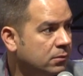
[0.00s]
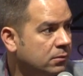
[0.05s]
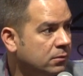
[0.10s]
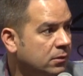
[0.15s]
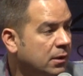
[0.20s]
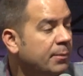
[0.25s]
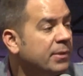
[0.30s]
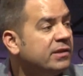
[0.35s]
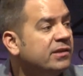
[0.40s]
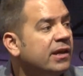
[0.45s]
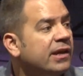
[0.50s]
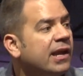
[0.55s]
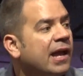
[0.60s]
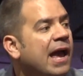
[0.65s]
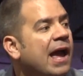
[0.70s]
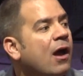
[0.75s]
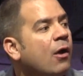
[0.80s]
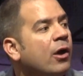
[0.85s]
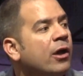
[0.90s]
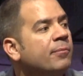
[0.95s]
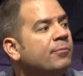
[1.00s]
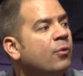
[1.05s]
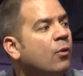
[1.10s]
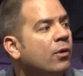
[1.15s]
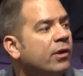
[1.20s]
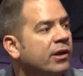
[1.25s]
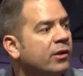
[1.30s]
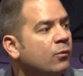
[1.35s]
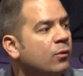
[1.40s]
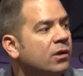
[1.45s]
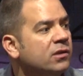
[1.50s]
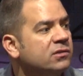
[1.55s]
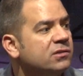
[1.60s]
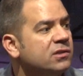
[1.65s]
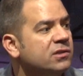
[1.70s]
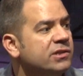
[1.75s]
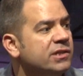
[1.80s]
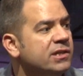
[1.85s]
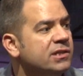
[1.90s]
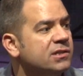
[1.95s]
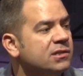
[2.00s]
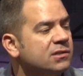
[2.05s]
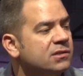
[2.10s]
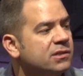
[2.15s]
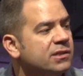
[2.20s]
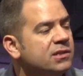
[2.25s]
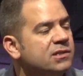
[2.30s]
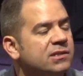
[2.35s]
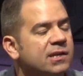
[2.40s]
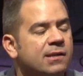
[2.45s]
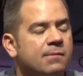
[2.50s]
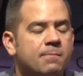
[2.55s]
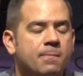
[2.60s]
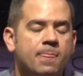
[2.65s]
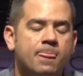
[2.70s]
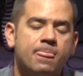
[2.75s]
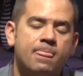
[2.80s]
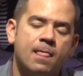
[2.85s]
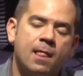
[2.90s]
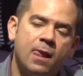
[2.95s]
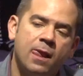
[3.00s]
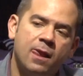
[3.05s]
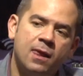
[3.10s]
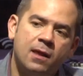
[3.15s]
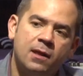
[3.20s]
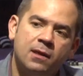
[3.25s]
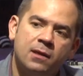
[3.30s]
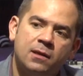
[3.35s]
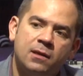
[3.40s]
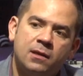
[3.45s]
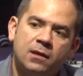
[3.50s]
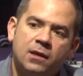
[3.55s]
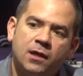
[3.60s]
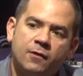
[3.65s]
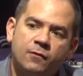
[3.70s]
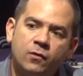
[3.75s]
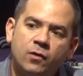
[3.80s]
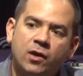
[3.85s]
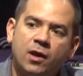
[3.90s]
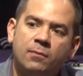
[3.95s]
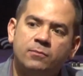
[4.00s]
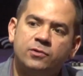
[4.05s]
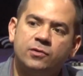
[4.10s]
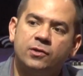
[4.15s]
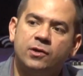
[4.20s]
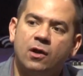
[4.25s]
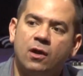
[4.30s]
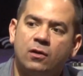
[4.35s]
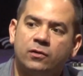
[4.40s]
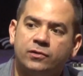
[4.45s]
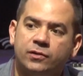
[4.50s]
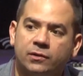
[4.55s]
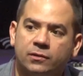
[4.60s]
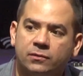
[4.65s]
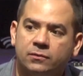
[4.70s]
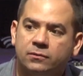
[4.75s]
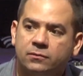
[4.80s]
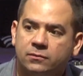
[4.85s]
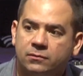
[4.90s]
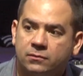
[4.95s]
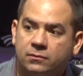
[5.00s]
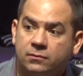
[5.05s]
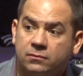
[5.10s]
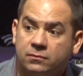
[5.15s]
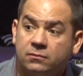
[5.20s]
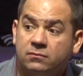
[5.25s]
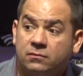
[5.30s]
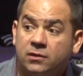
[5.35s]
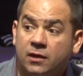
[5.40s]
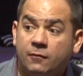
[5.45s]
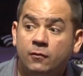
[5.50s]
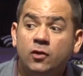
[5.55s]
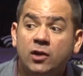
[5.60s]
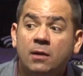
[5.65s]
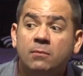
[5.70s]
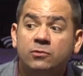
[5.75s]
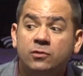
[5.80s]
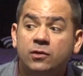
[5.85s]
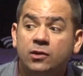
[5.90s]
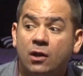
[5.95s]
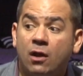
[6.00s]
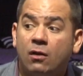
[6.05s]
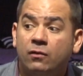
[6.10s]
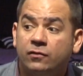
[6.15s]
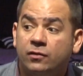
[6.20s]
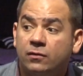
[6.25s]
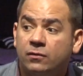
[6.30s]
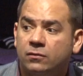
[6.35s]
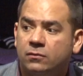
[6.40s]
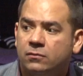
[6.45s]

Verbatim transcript: Let me tell you how important it was to Jesus. He said, If you come to the altar, if you come to the altar,